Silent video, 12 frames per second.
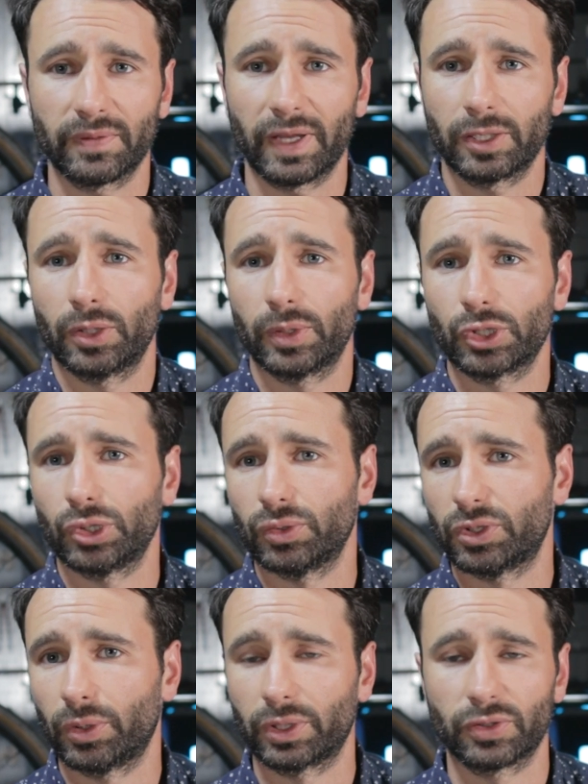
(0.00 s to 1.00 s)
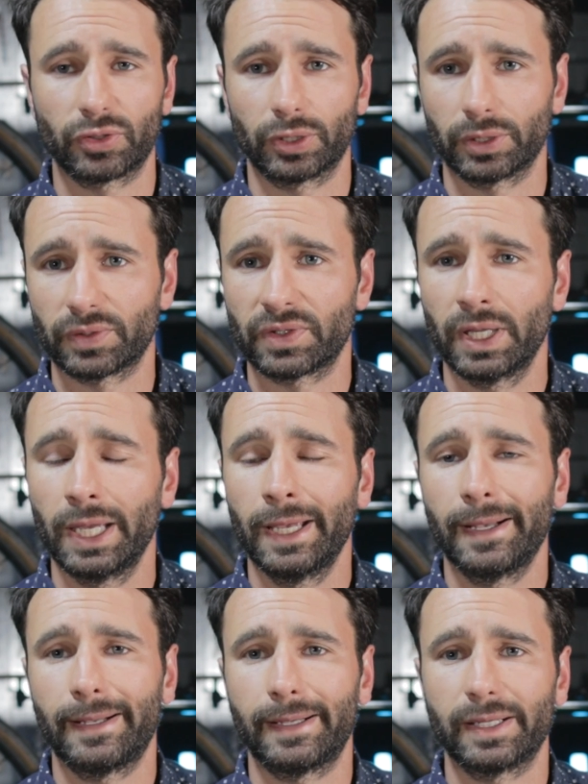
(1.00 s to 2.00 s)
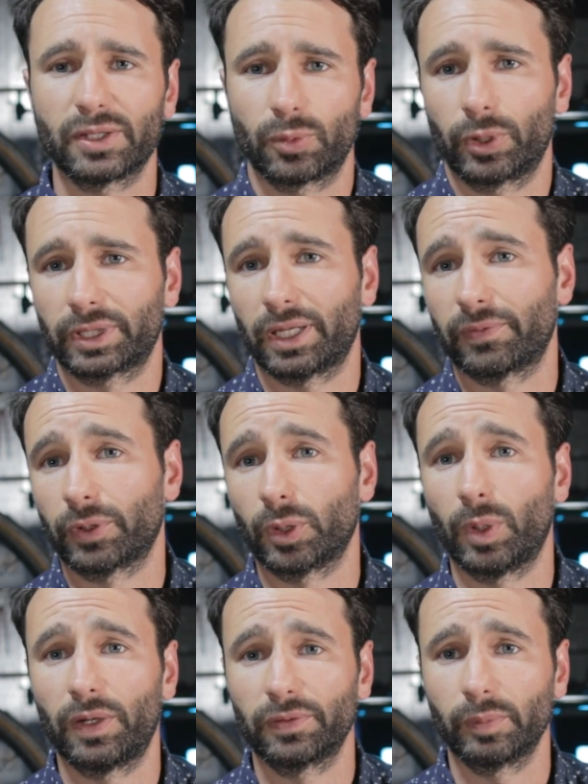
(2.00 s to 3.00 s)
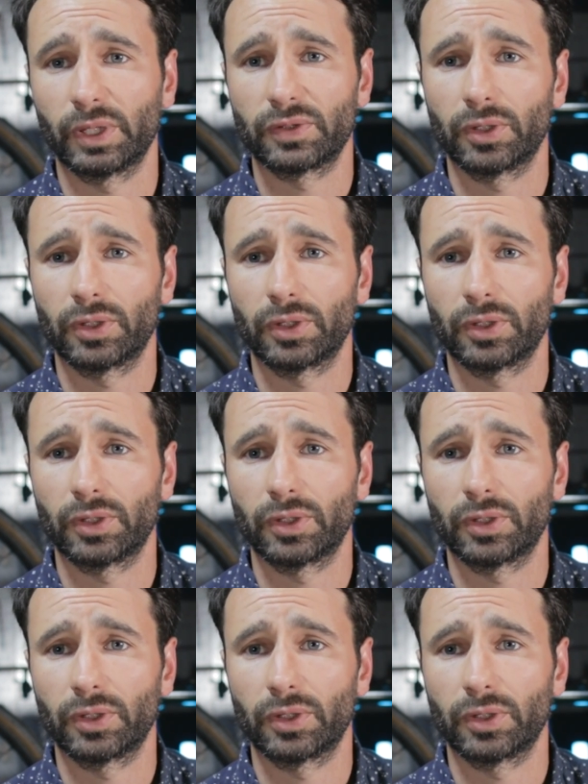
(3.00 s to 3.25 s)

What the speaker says: I've had no issues, no concerns, and it's worked out very well for me.